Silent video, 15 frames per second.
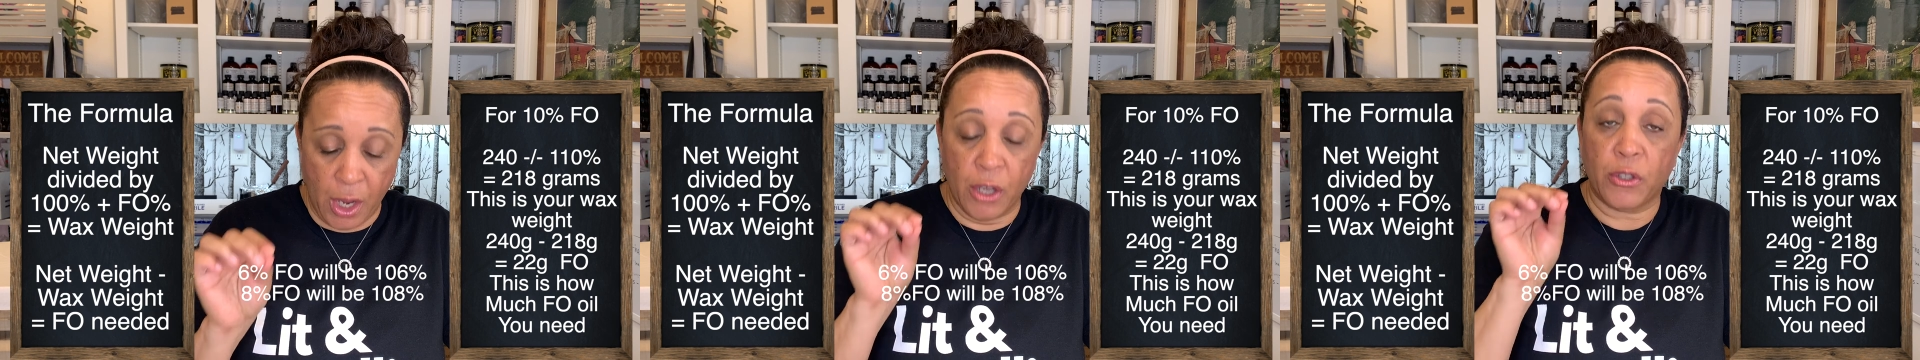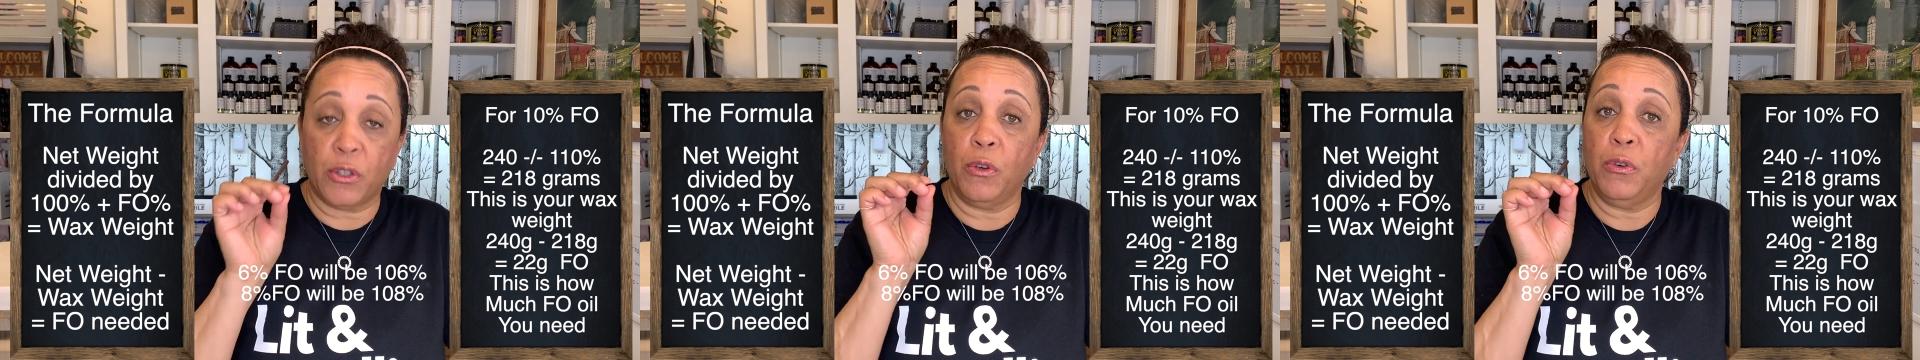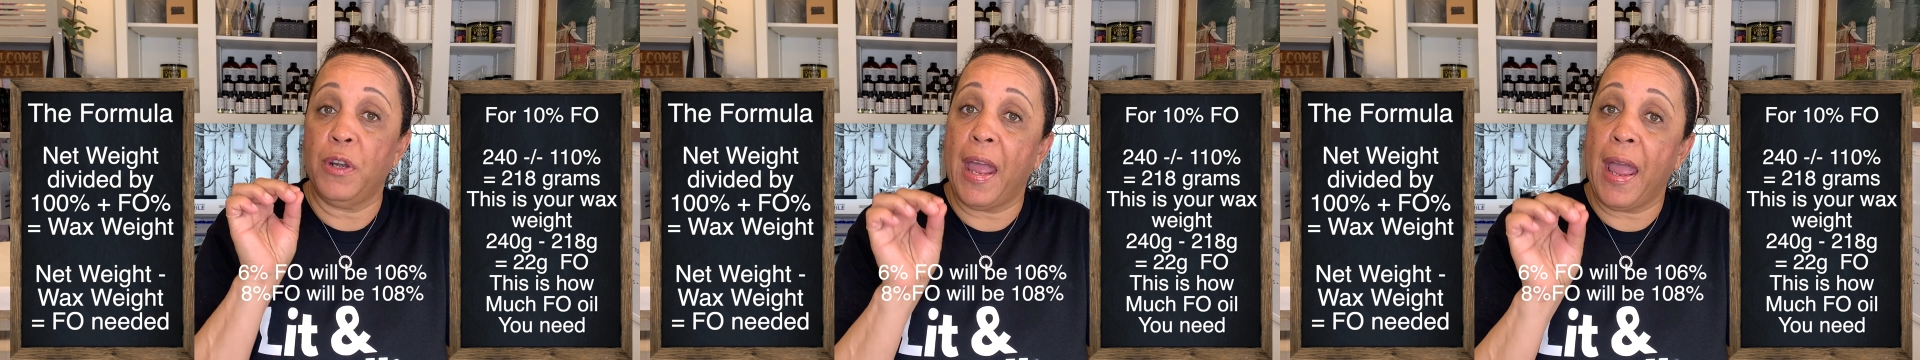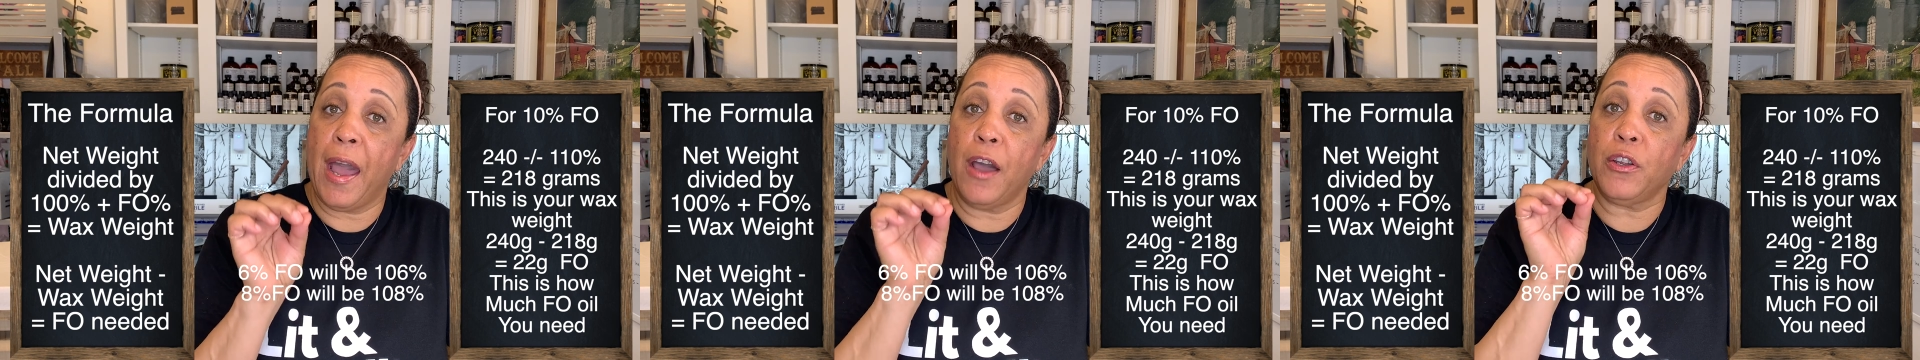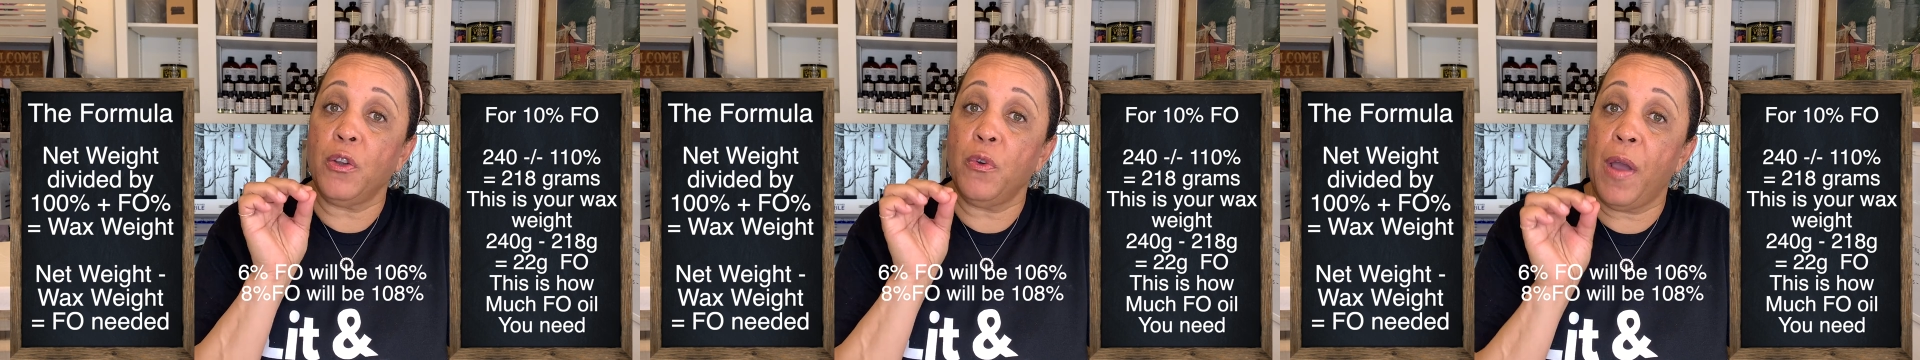So
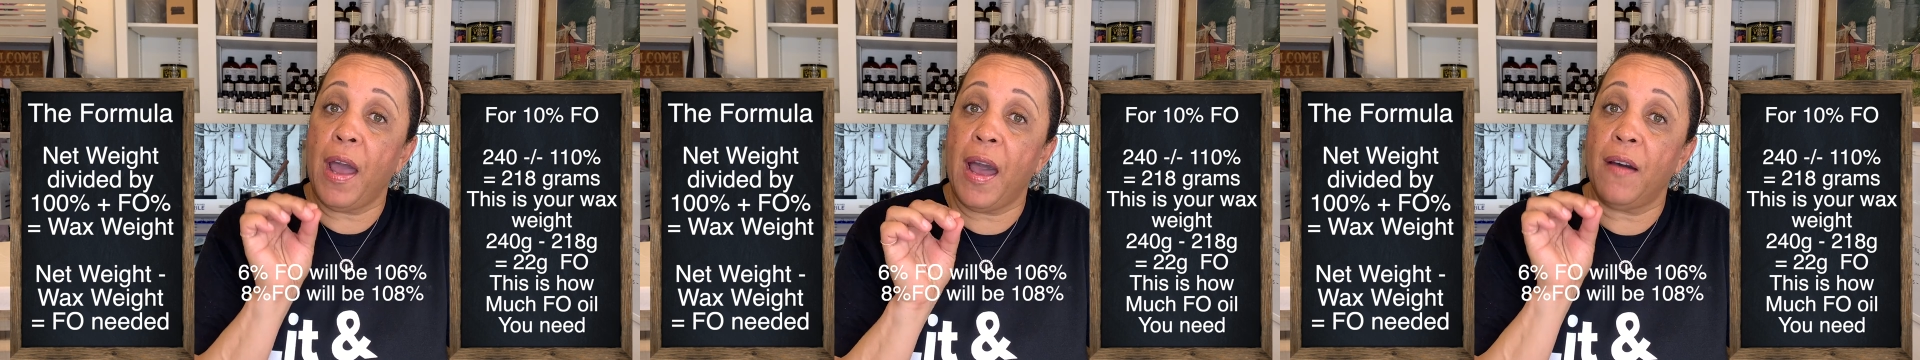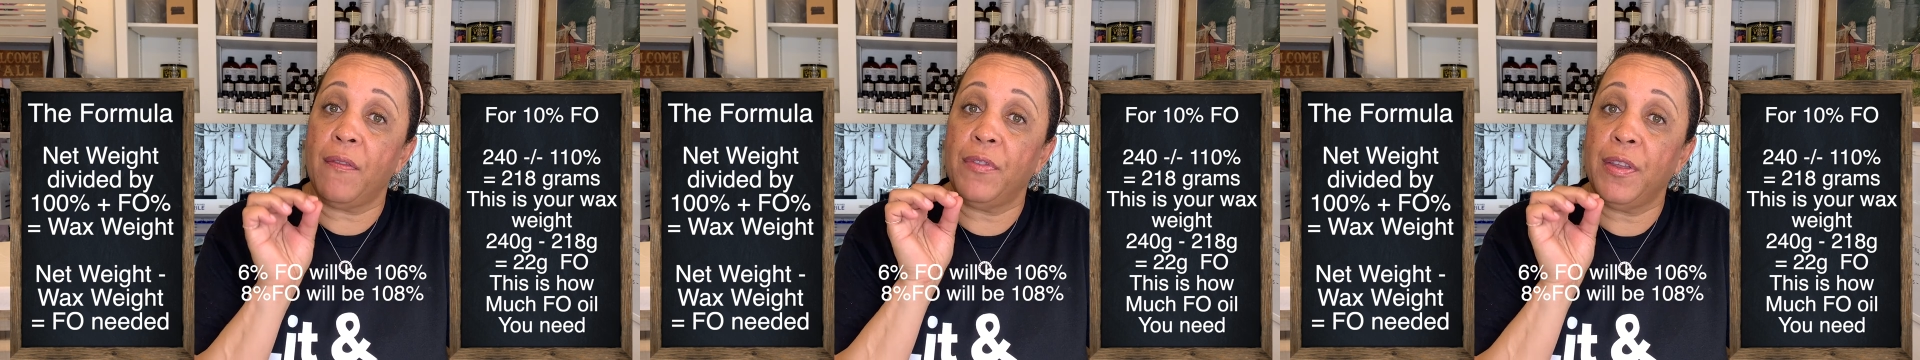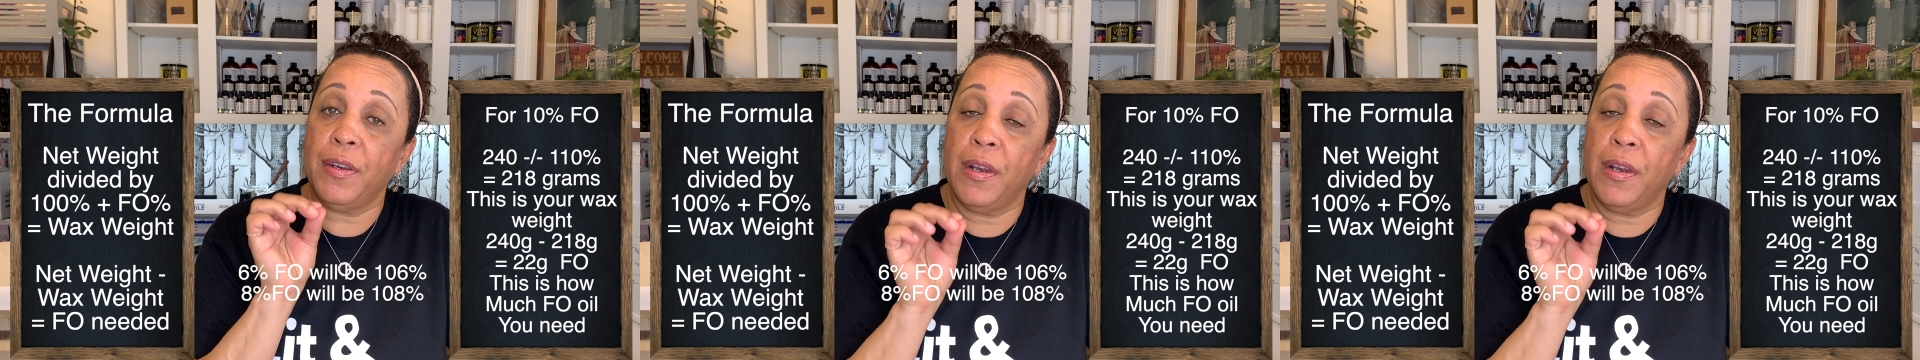now you have the